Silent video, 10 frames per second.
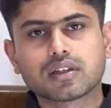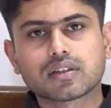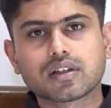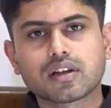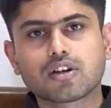
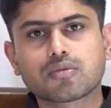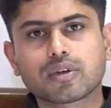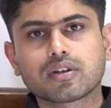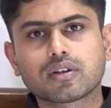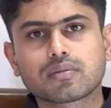central
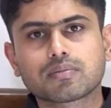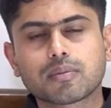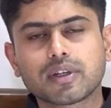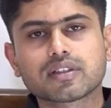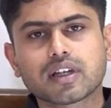government or
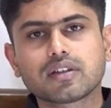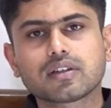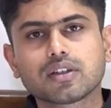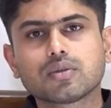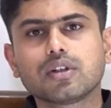public
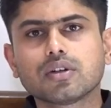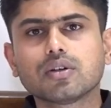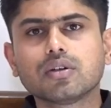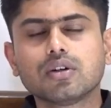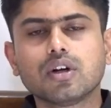sector, you will
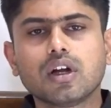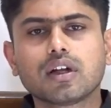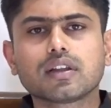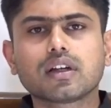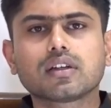know
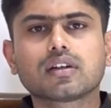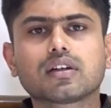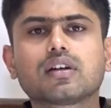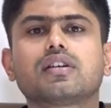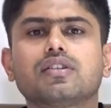that
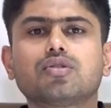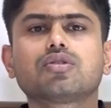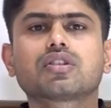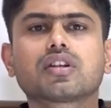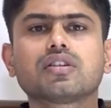a
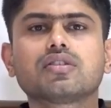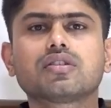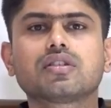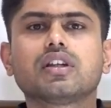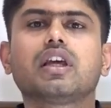resource
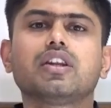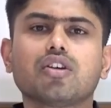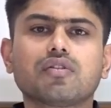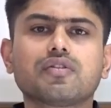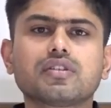crunch in any
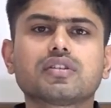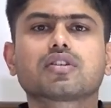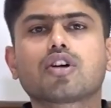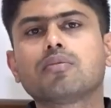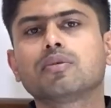office is a
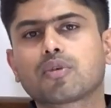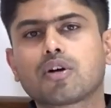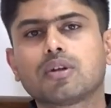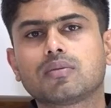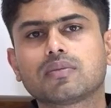common
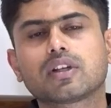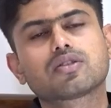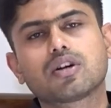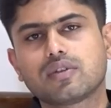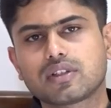problem
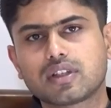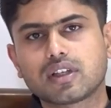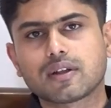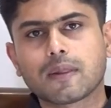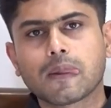that's always there.